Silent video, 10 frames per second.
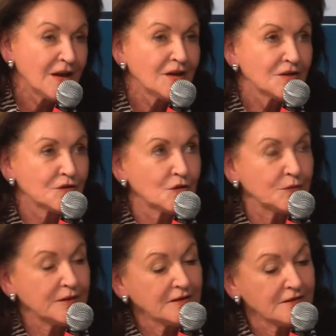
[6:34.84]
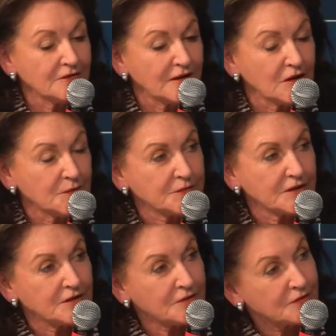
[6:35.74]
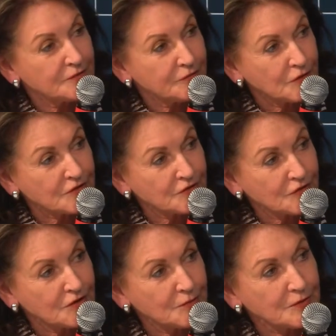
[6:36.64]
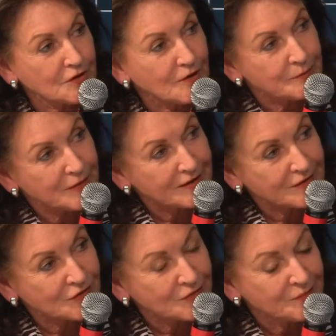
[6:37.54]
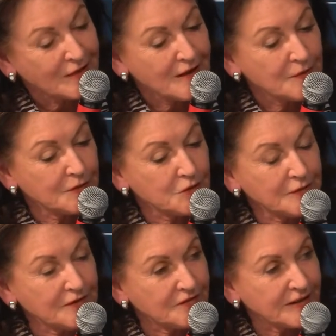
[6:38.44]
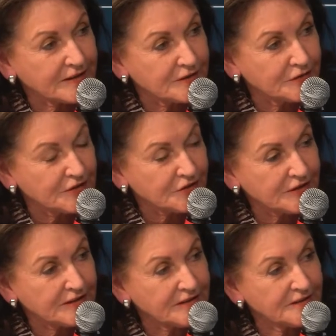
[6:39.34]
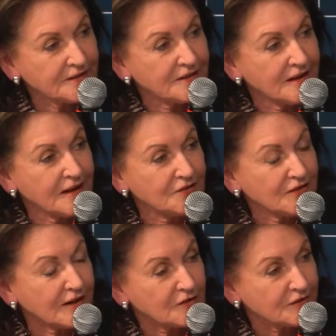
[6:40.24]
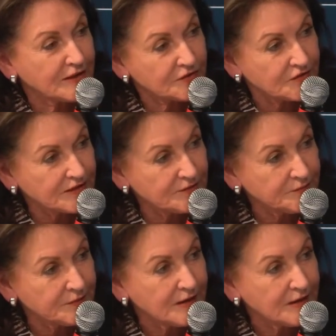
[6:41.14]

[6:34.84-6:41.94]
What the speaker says: So we developed a water-soluble complex between the active ingredient and cyclodextrin.